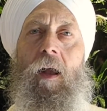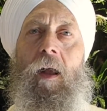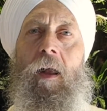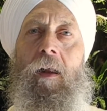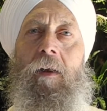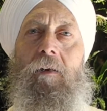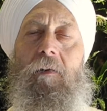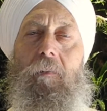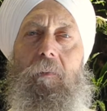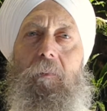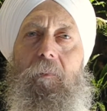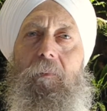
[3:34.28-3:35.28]
And
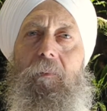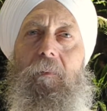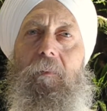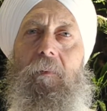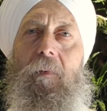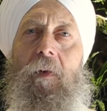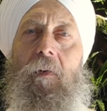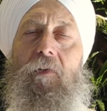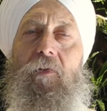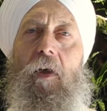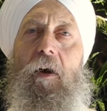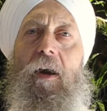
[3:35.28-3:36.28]

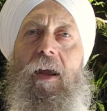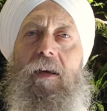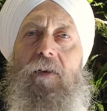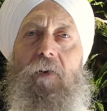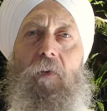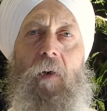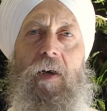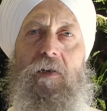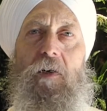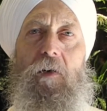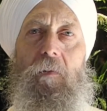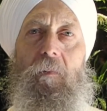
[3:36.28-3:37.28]
it's not an act of
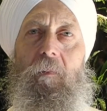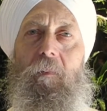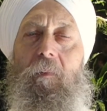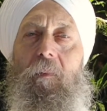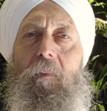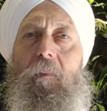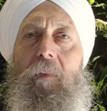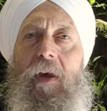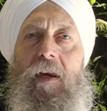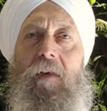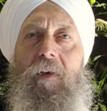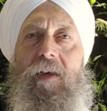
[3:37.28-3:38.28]
aggression by
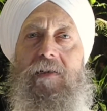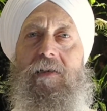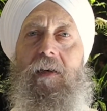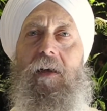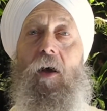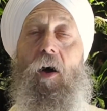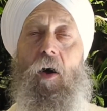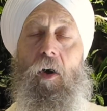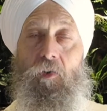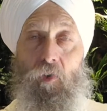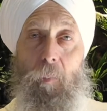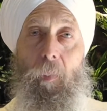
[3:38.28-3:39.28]
any means on
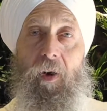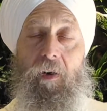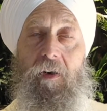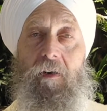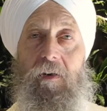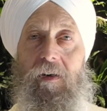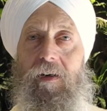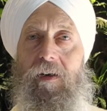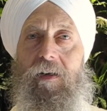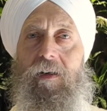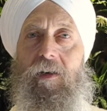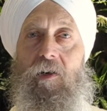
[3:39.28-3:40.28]
your part.
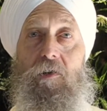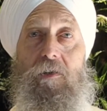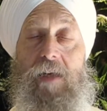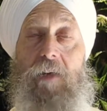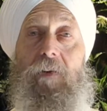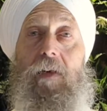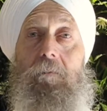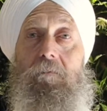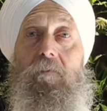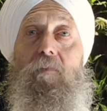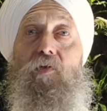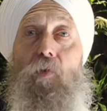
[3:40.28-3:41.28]
You're just having
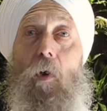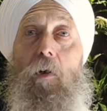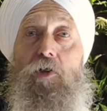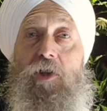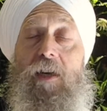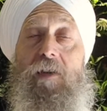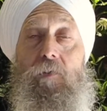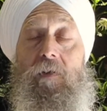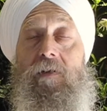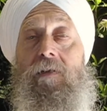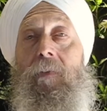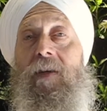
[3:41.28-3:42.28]
strong cheeks, which
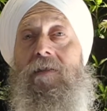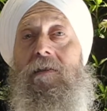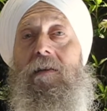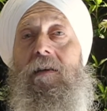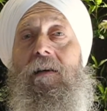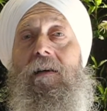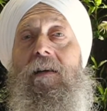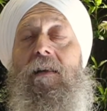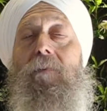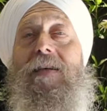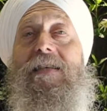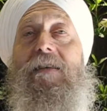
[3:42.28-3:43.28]
is the
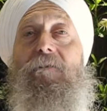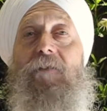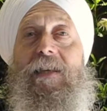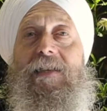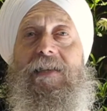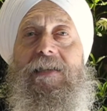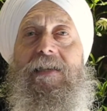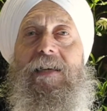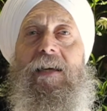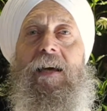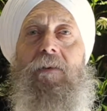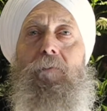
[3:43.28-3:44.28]
best defense,
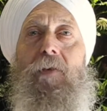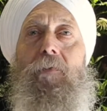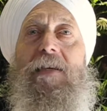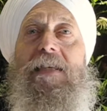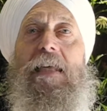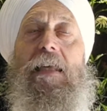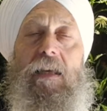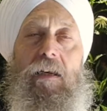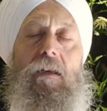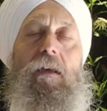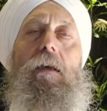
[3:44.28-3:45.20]
to be resilient.